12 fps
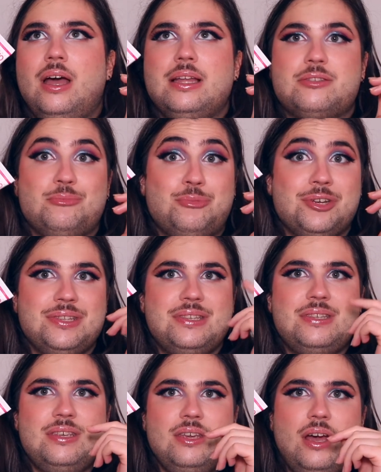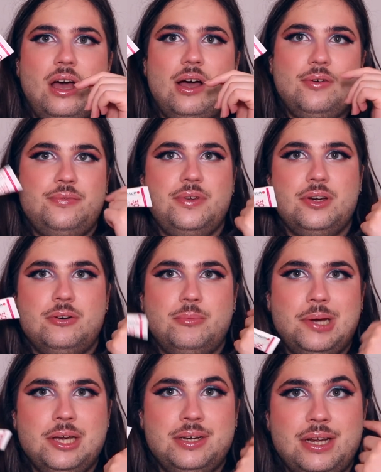at some point and see how I feel
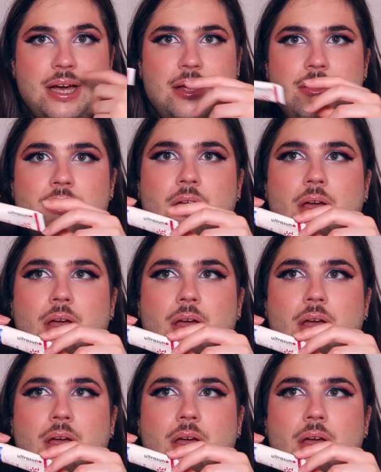about it now.